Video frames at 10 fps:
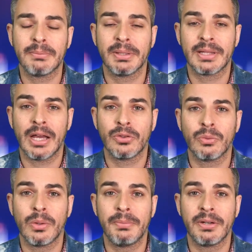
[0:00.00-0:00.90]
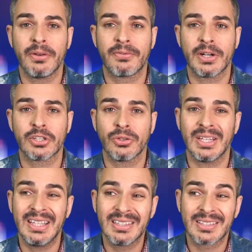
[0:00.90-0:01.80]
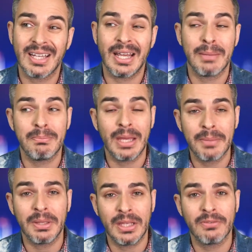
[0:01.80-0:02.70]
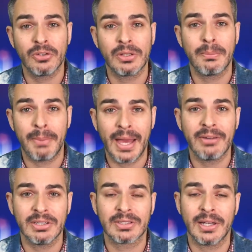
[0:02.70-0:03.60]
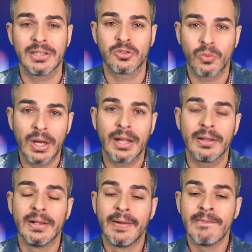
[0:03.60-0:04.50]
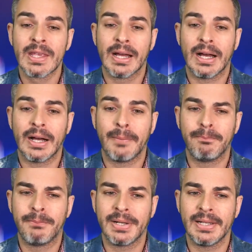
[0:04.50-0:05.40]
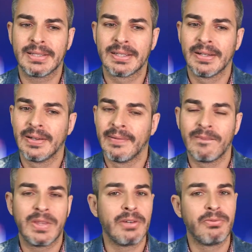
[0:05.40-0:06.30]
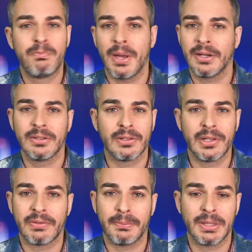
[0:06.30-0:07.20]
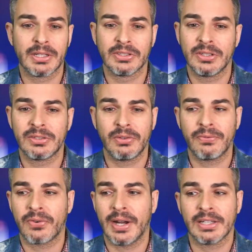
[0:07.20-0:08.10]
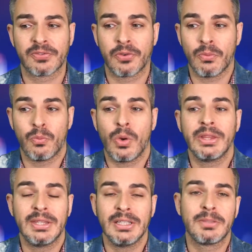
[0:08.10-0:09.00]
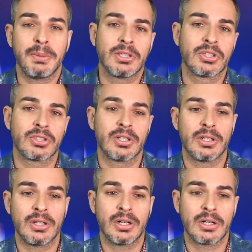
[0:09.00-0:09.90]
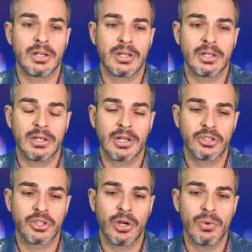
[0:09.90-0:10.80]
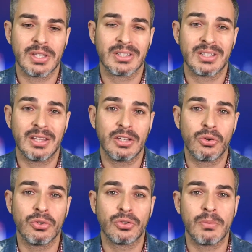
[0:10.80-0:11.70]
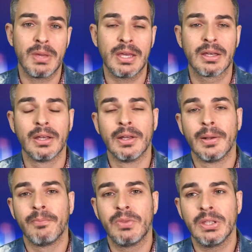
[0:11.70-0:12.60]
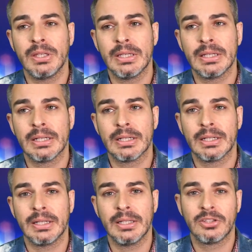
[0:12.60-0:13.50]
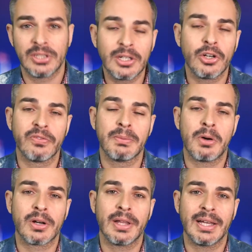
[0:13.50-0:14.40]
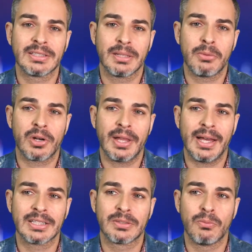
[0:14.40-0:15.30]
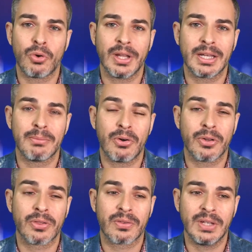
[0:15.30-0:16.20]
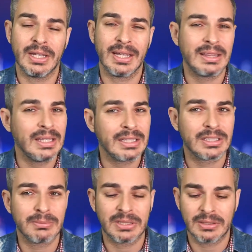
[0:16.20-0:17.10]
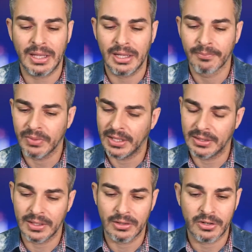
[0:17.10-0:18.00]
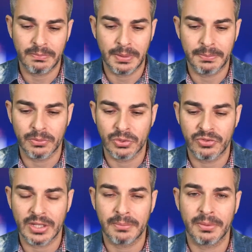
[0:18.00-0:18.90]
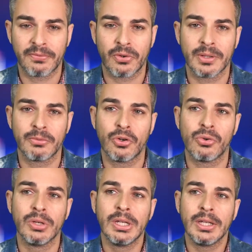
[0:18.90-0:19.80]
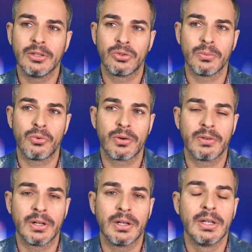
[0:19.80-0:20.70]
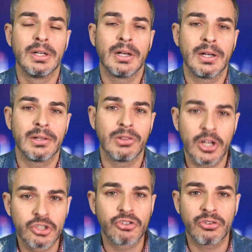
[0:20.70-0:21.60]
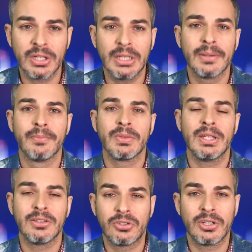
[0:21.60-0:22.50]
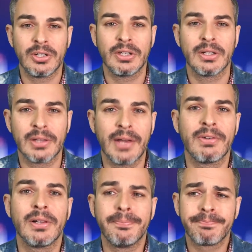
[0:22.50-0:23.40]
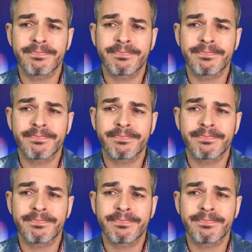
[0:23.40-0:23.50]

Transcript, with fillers: but now there will be refresh on the inside and maybe even on the battery side as well. Uh, but they better deliver because this refresh from what these pictures are, are, are showing is that they're going to make the uh, interior of the Model S and Model X more like a Model 3. And I think it's a mistake. I think a lot of people would rather prefer them go into more of a, a luxury interior level.